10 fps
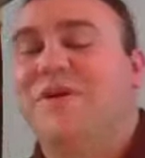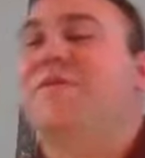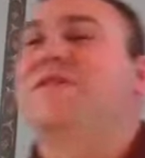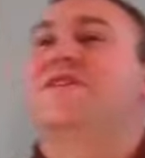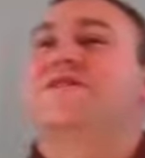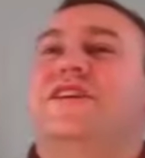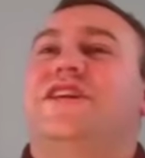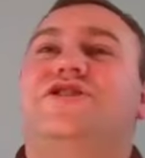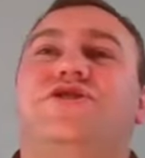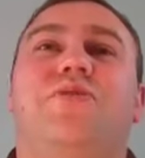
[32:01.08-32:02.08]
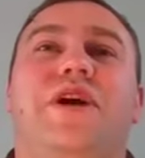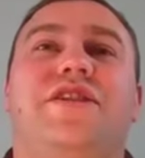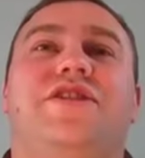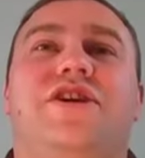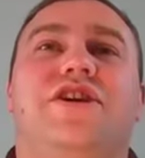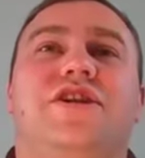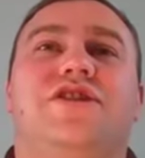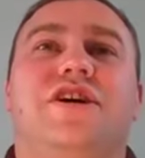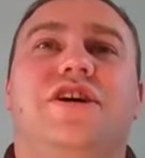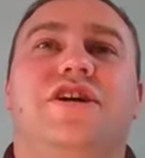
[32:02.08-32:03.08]
maybe there's an issue with
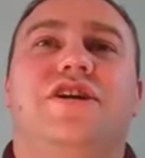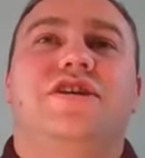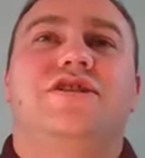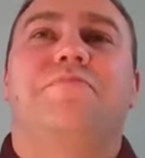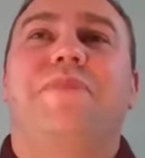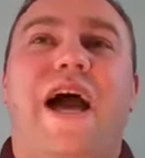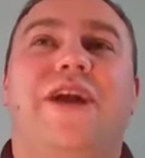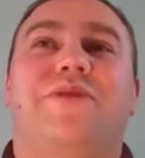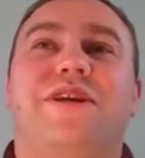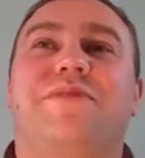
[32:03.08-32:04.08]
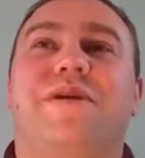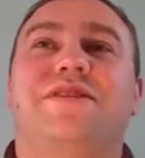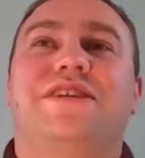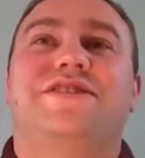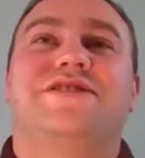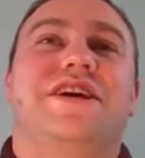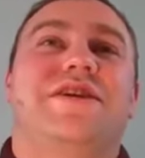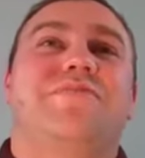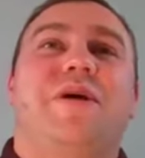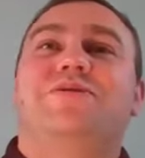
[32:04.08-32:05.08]
the battery. Maybe there's
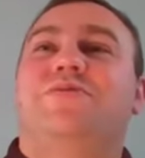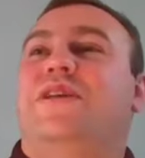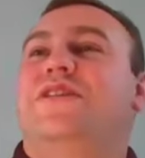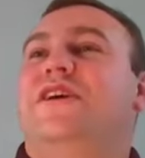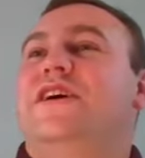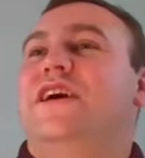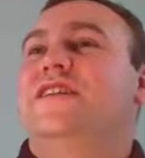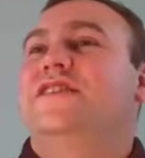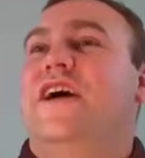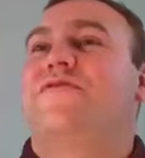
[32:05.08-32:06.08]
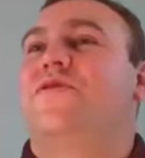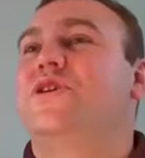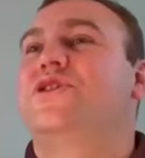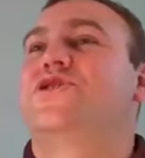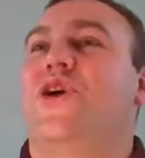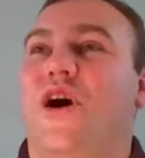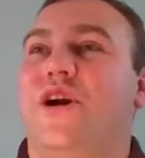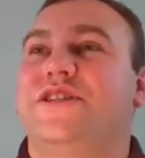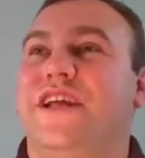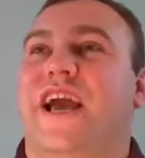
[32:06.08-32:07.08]
problems with it's not fully
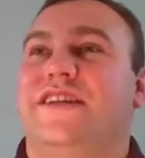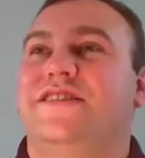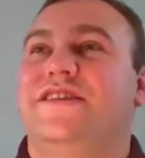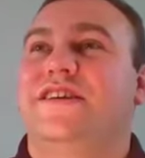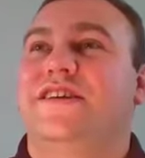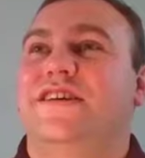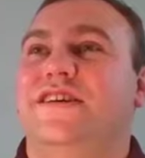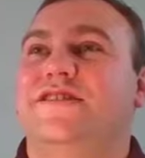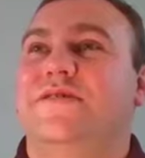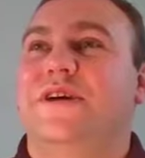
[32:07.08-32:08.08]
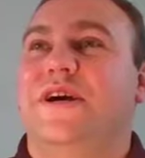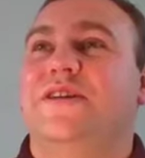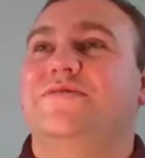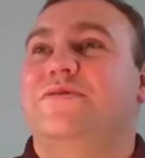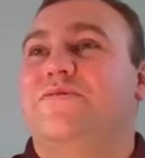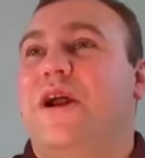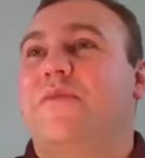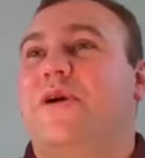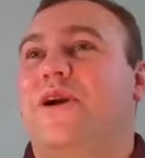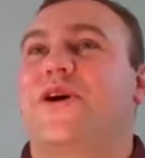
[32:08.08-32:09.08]
charged yet. Sometimes when
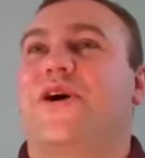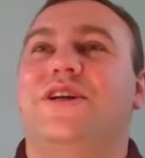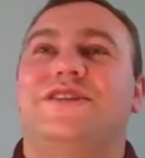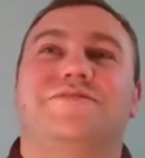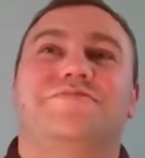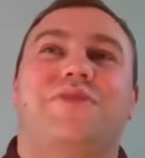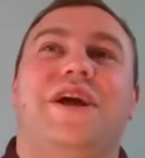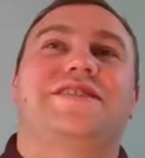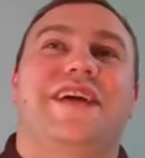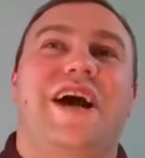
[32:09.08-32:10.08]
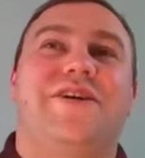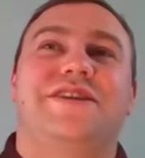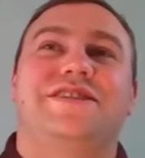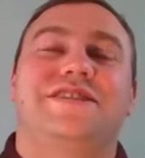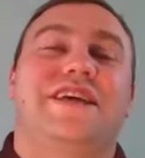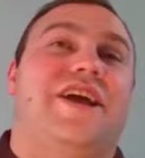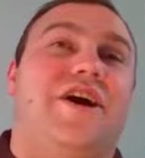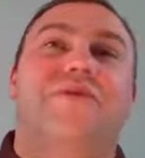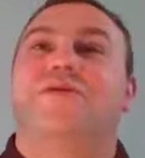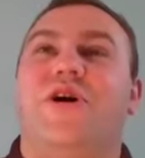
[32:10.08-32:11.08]
I'm on a call, it just breaks out and it's just like,
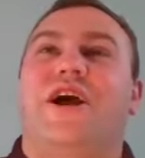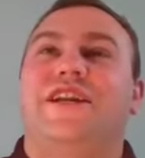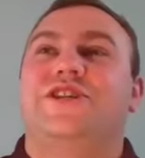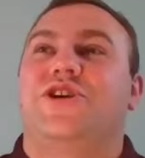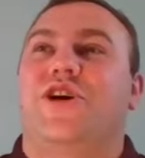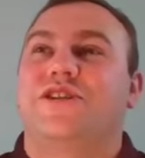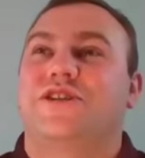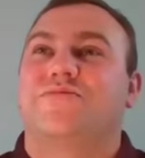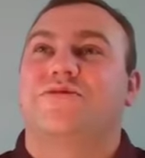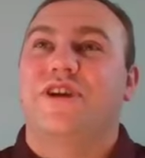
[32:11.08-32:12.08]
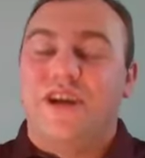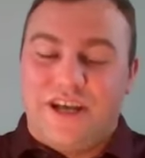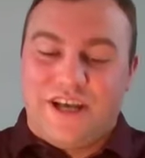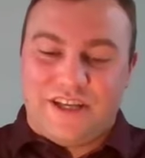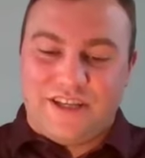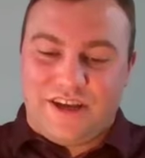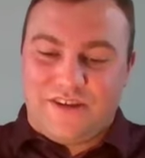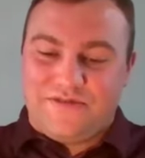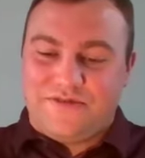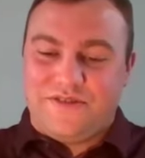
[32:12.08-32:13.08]
oh no, I didn't charge it
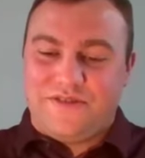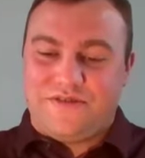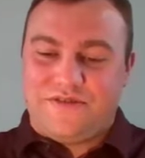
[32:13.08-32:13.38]
enough.